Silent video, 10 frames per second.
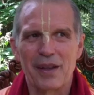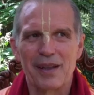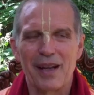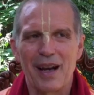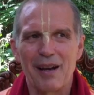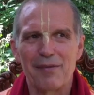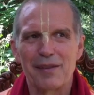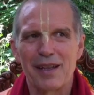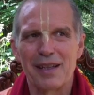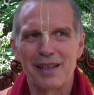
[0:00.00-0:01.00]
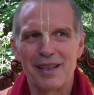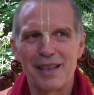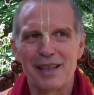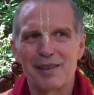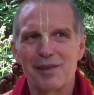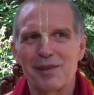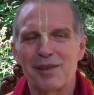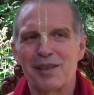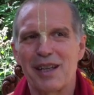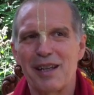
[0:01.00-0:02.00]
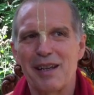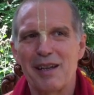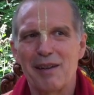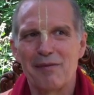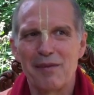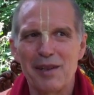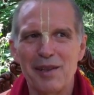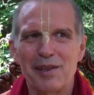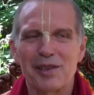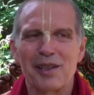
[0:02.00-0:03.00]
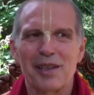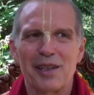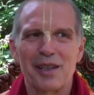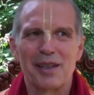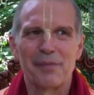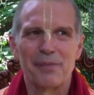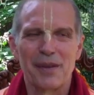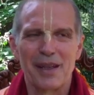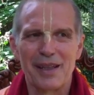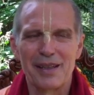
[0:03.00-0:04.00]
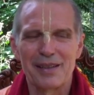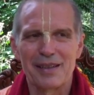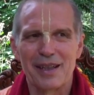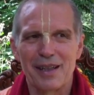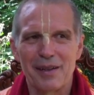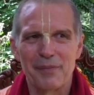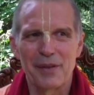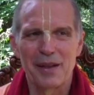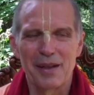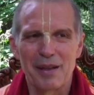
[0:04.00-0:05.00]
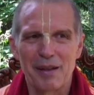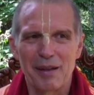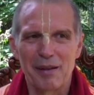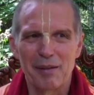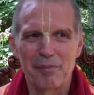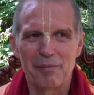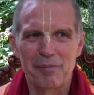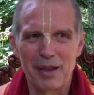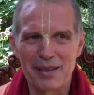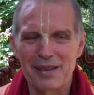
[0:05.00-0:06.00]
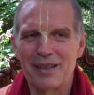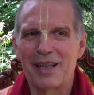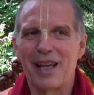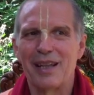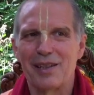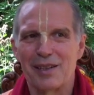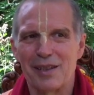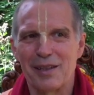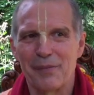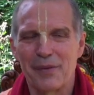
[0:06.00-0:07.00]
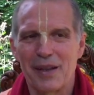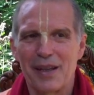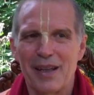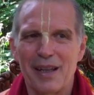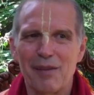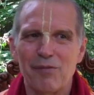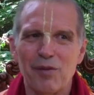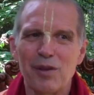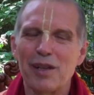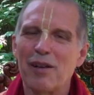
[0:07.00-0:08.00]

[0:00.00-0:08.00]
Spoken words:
and after he had, so to say, finished his presentation, it would